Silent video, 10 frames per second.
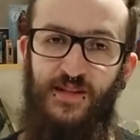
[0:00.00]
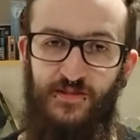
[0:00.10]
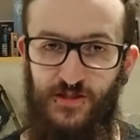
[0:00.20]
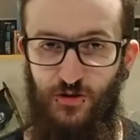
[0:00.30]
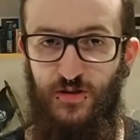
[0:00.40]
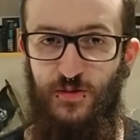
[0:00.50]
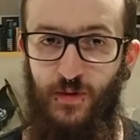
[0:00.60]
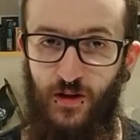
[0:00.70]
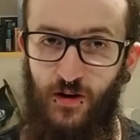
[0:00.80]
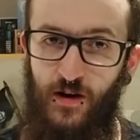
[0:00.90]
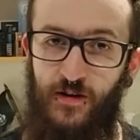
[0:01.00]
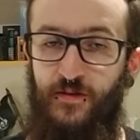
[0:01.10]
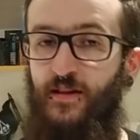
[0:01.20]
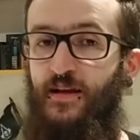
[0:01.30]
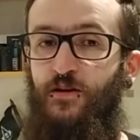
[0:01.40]
in the description below, I'm
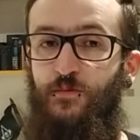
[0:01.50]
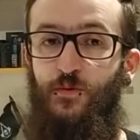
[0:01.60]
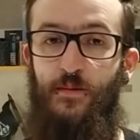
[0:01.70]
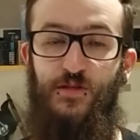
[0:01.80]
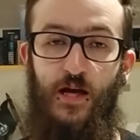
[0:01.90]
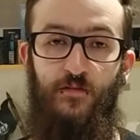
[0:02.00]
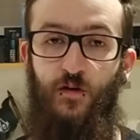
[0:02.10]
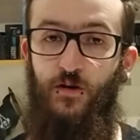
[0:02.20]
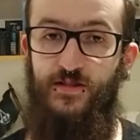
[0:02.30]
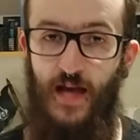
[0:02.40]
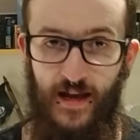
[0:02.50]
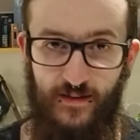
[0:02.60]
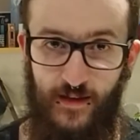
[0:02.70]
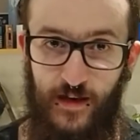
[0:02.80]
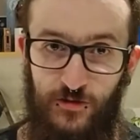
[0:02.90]
going to link up the website for Tech,
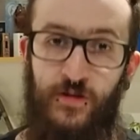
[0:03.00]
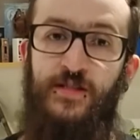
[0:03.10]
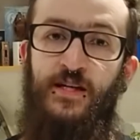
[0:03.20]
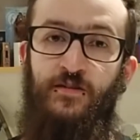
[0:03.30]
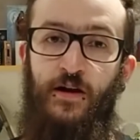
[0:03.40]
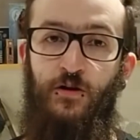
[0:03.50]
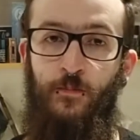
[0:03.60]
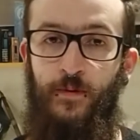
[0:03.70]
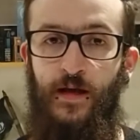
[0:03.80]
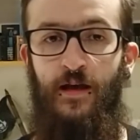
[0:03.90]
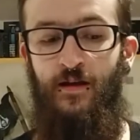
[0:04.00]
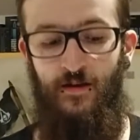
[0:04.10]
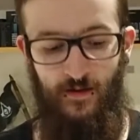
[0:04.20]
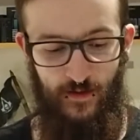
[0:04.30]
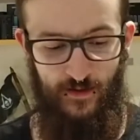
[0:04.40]
the electronic cigarette company.
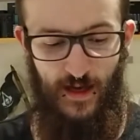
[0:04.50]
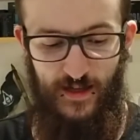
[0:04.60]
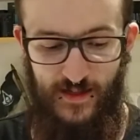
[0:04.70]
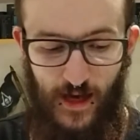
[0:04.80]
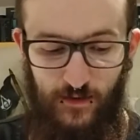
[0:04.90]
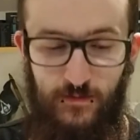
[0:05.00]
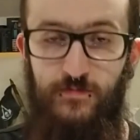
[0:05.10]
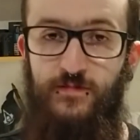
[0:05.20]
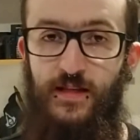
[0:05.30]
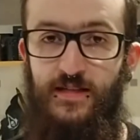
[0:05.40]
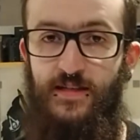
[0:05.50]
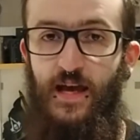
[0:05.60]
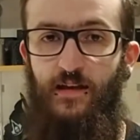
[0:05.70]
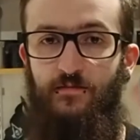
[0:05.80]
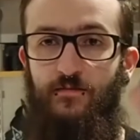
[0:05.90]
They sell this
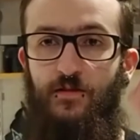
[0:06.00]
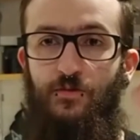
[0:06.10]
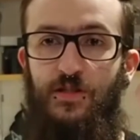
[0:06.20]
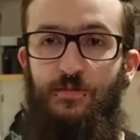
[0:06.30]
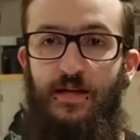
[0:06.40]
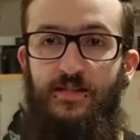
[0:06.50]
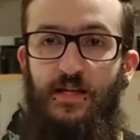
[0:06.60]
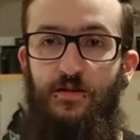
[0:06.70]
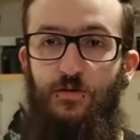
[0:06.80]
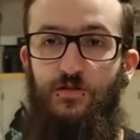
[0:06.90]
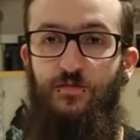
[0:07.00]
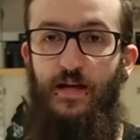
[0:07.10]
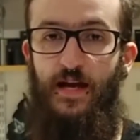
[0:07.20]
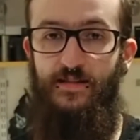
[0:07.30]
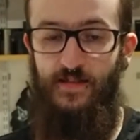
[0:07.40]
kit, the Wismec Sinuous
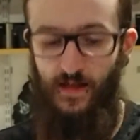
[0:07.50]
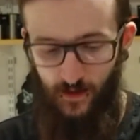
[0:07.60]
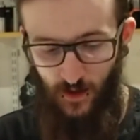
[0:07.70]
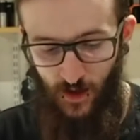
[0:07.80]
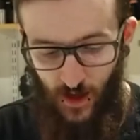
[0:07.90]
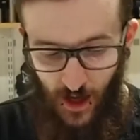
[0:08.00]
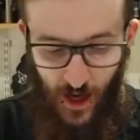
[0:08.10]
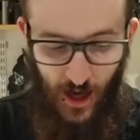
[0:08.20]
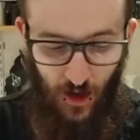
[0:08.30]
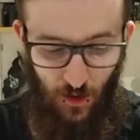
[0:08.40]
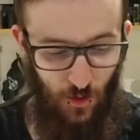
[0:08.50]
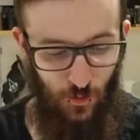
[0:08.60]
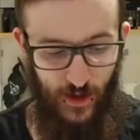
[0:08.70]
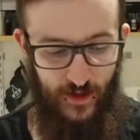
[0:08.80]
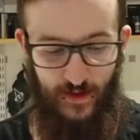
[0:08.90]
V80, along
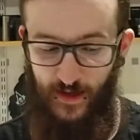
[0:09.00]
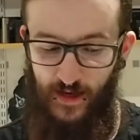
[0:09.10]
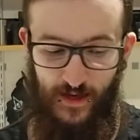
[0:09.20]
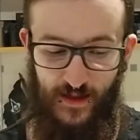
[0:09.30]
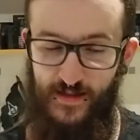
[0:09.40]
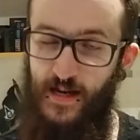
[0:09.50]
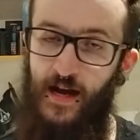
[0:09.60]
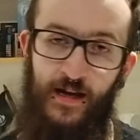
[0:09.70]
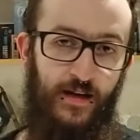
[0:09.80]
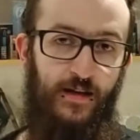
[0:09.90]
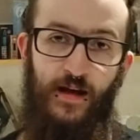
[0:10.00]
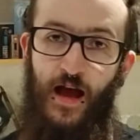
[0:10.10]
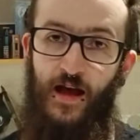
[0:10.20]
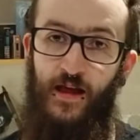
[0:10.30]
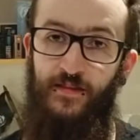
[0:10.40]
with the tank
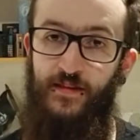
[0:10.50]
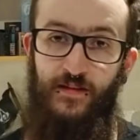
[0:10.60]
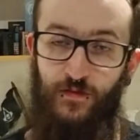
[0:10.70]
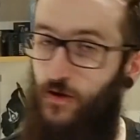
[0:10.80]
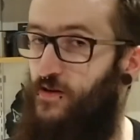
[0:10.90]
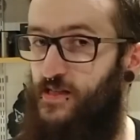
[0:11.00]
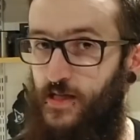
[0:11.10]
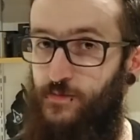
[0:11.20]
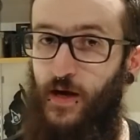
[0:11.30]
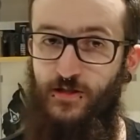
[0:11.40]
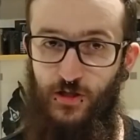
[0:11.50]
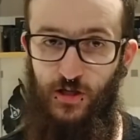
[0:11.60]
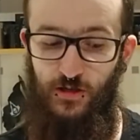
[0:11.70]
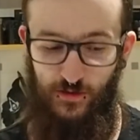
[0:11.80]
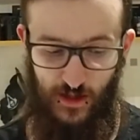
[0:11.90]
and the various atomizers you
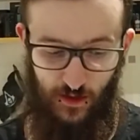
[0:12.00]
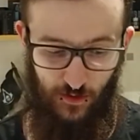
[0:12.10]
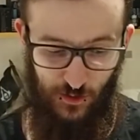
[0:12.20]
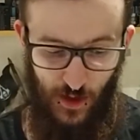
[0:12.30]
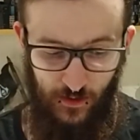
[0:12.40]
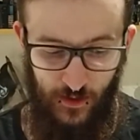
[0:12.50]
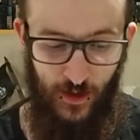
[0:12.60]
can use in there as well.